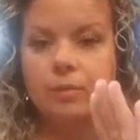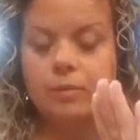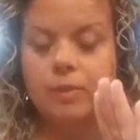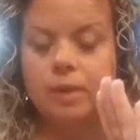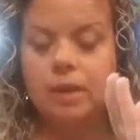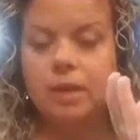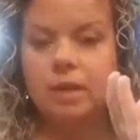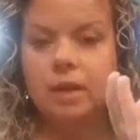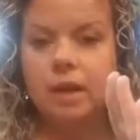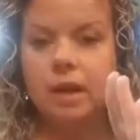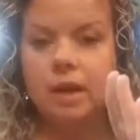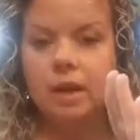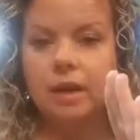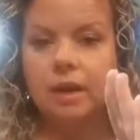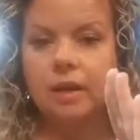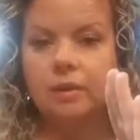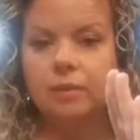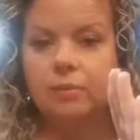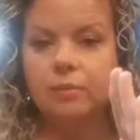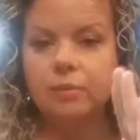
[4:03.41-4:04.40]
we cut
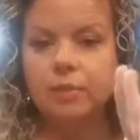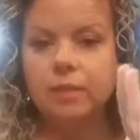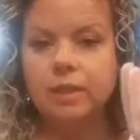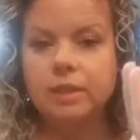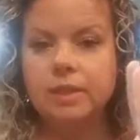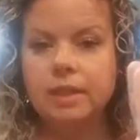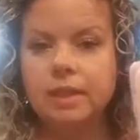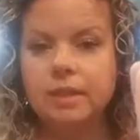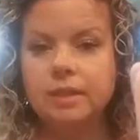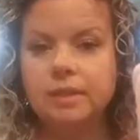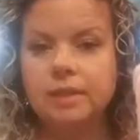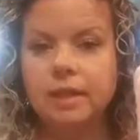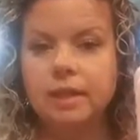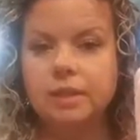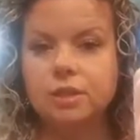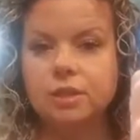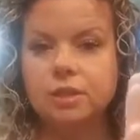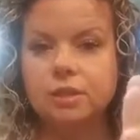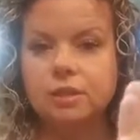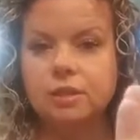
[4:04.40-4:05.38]
it, we take
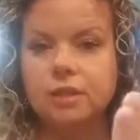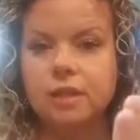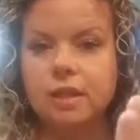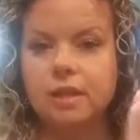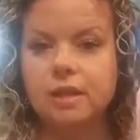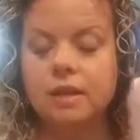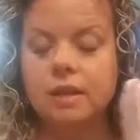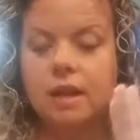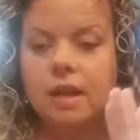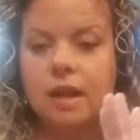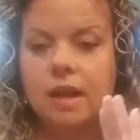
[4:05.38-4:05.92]
sections, and